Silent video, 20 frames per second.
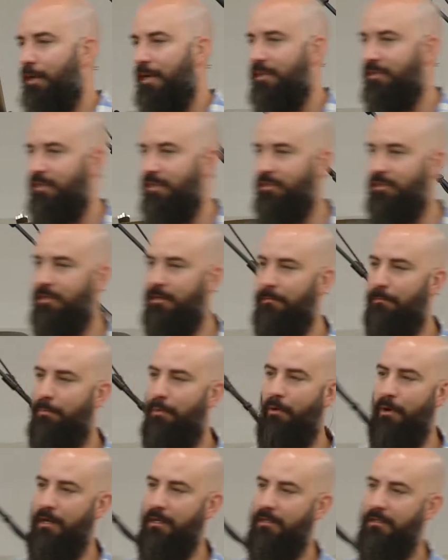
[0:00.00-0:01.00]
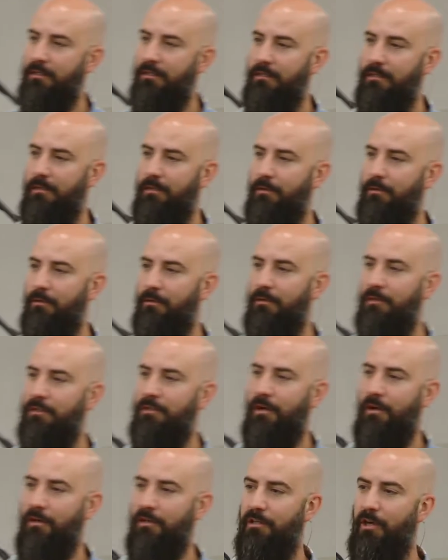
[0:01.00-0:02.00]
transition point to
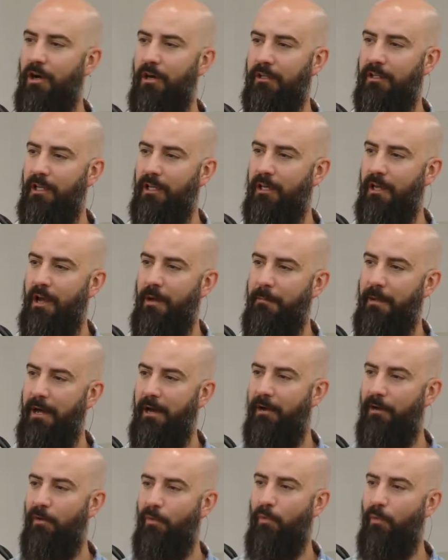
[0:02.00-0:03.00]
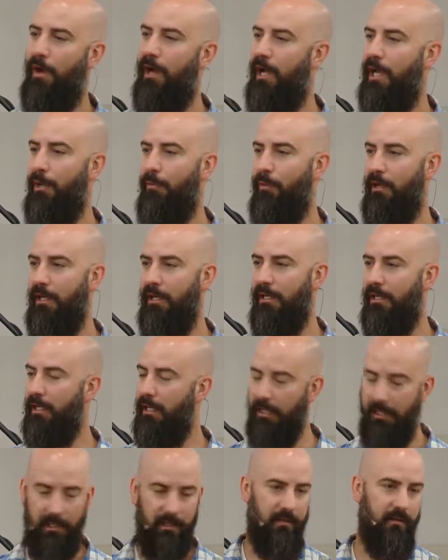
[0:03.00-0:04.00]
start talking about why we
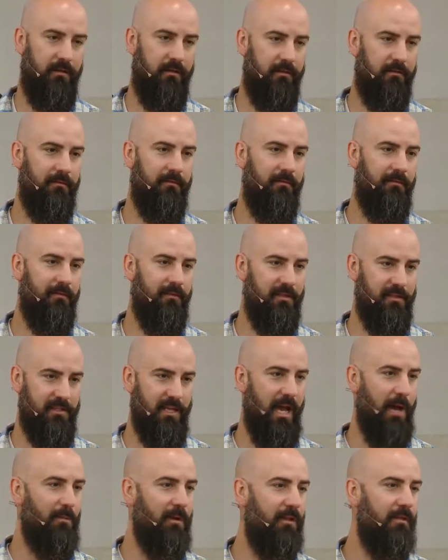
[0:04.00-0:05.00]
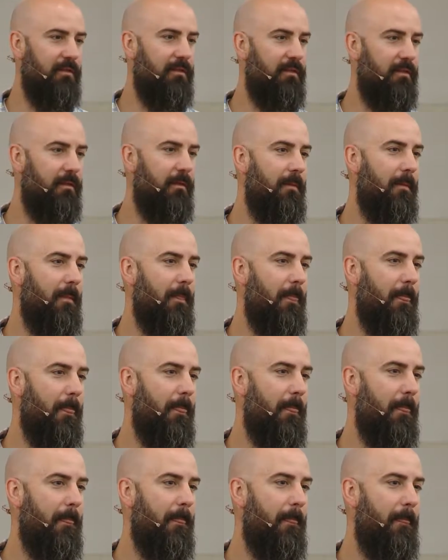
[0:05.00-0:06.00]
need the Sabbath.
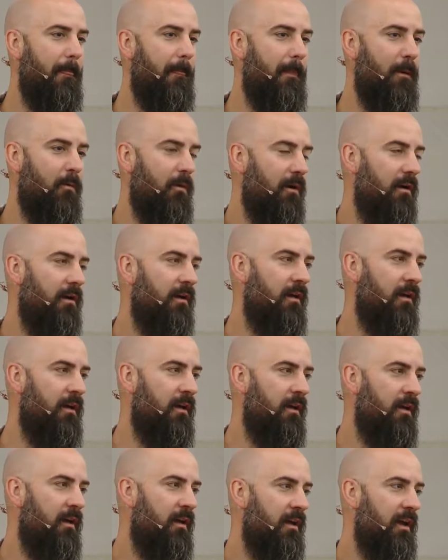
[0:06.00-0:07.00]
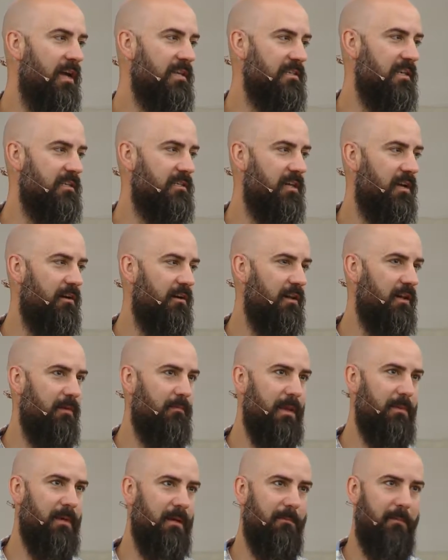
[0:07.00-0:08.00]
Or, as I said earlier,
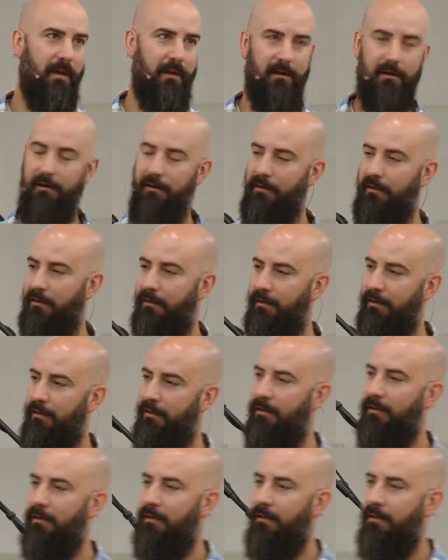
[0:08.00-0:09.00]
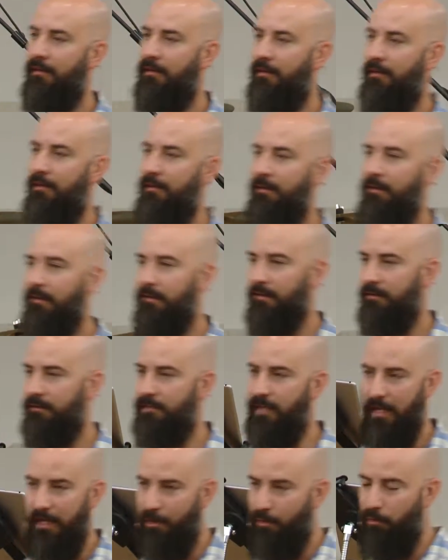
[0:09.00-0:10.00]
maybe a better
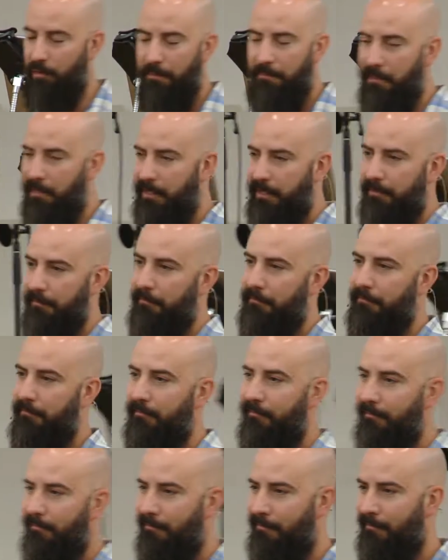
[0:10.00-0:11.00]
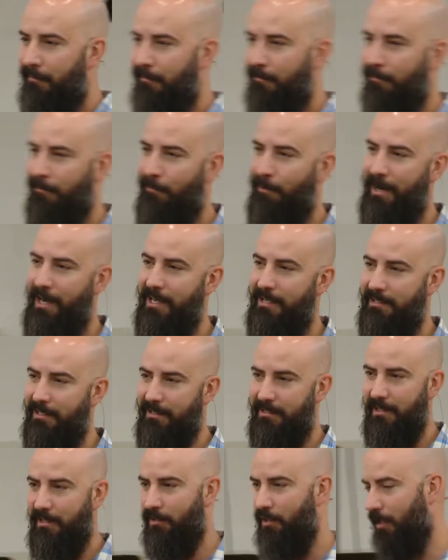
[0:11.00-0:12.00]
title would be Why is it
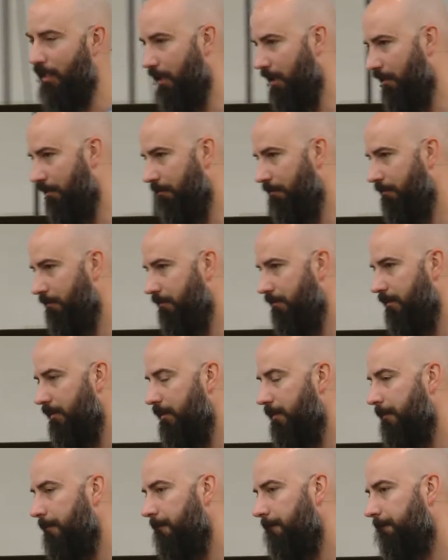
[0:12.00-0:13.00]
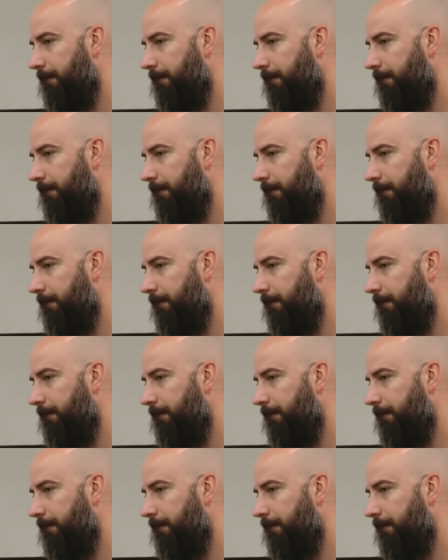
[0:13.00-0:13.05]
such a gift?